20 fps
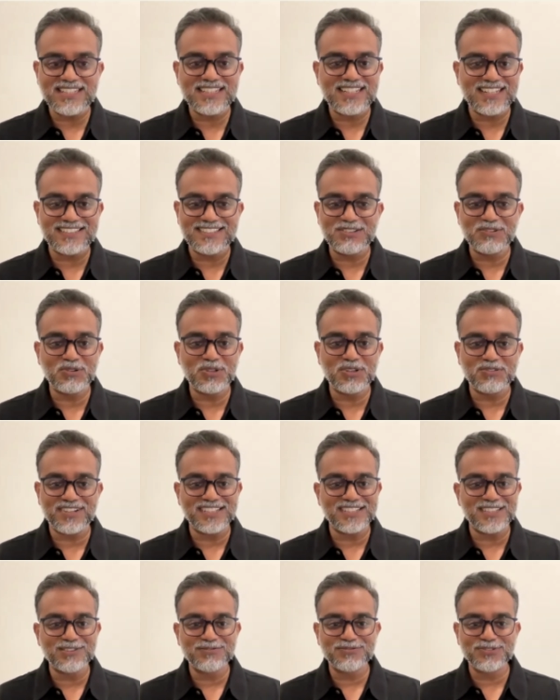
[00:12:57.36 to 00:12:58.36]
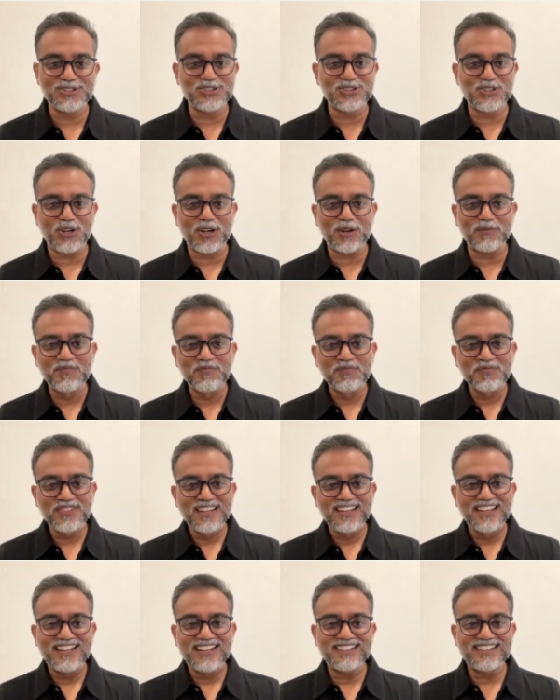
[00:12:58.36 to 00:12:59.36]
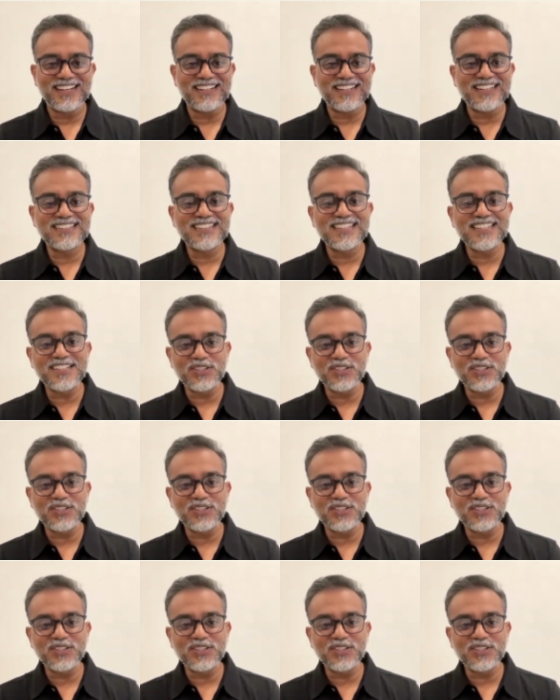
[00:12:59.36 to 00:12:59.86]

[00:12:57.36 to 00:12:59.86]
can do a wonderful job directing